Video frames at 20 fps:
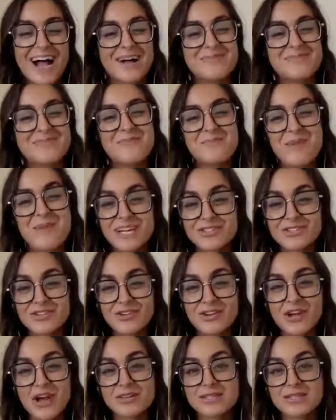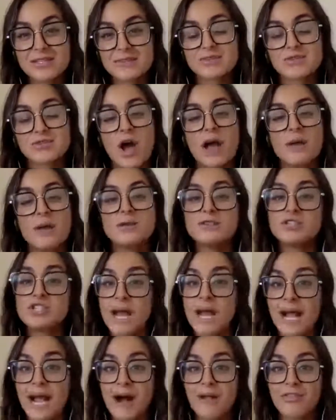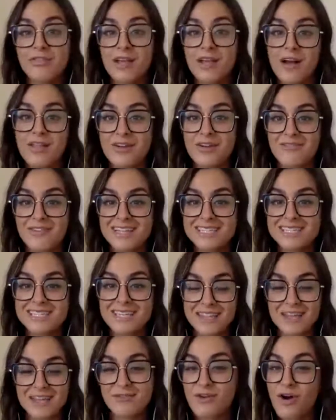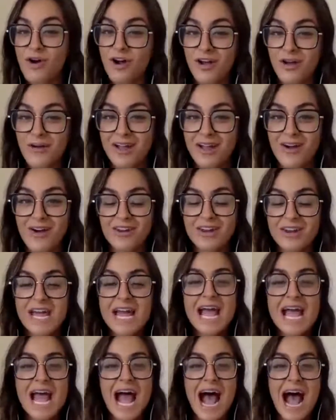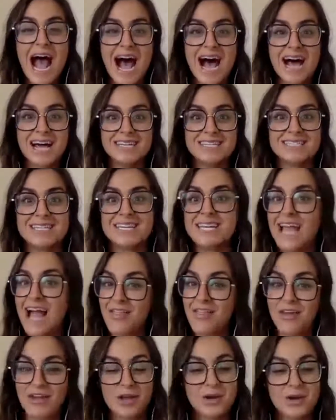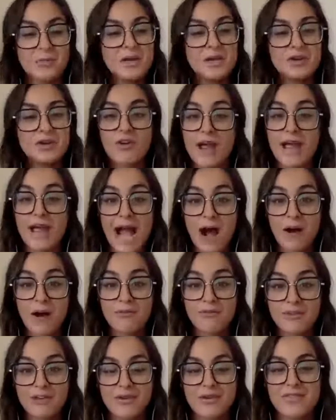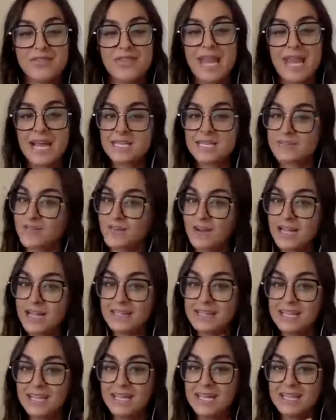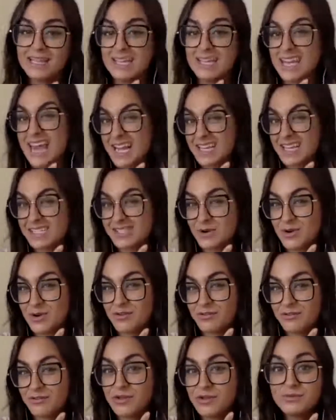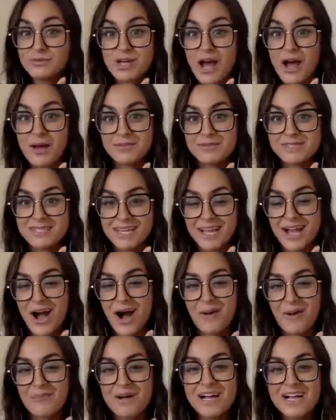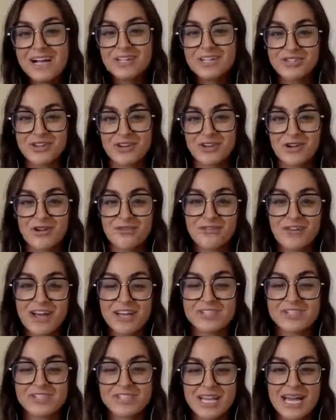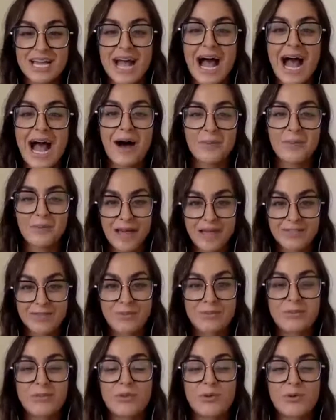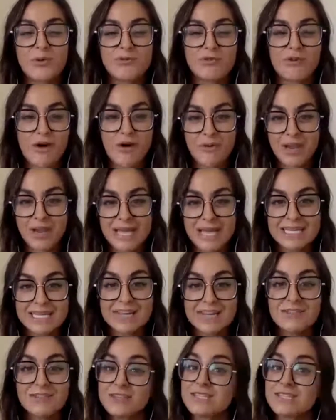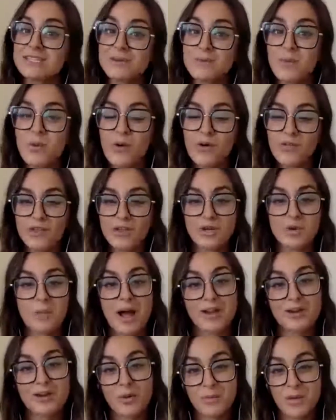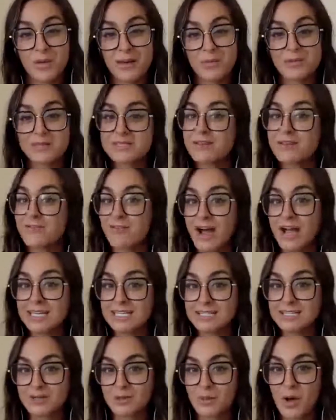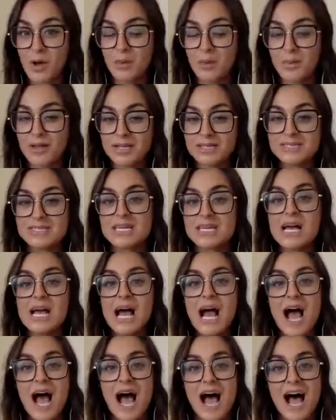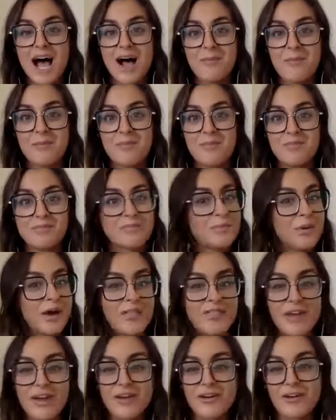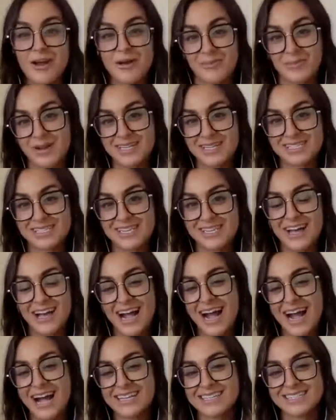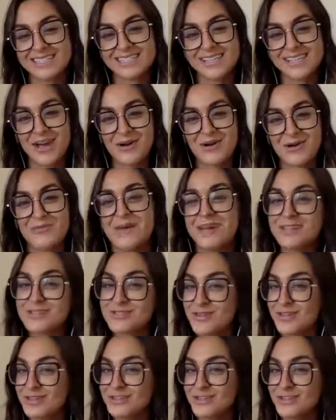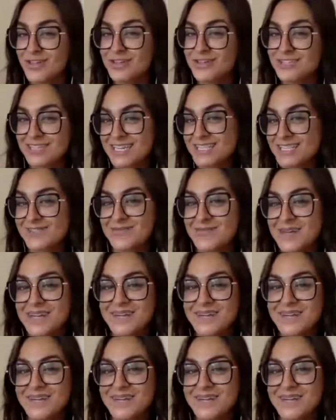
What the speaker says: Make sure you go subscribe, you check out the other events that they've got going on, and yeah, they're going to be great help for you in the next in the next sort of few terms to come during your first year. Help get the ball rolling, give you the support that you might not be able to find at the moment, but they're a great place to look at, so make sure you do those things for me.